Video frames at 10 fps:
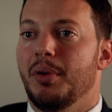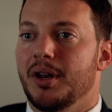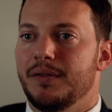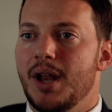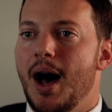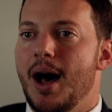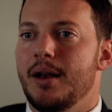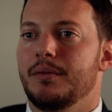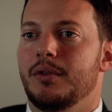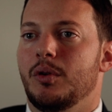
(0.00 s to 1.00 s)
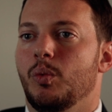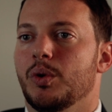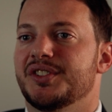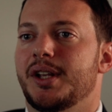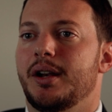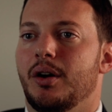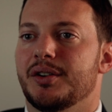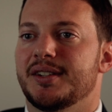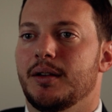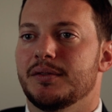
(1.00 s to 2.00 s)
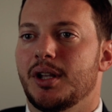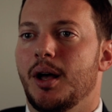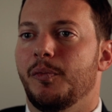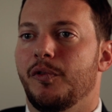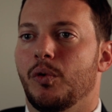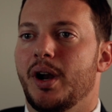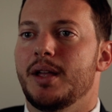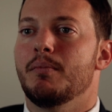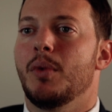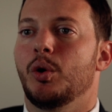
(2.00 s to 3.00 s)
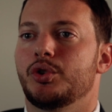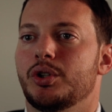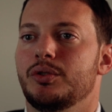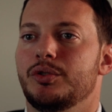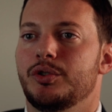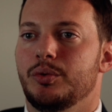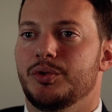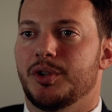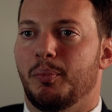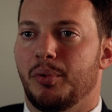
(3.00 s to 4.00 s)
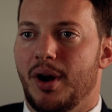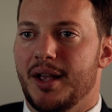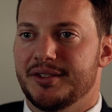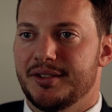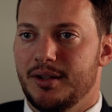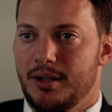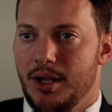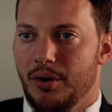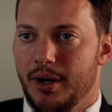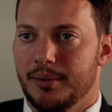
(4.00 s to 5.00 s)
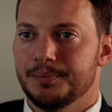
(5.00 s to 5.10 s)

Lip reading: But if not, we're setting ourselves up for a motion to suppress hearing.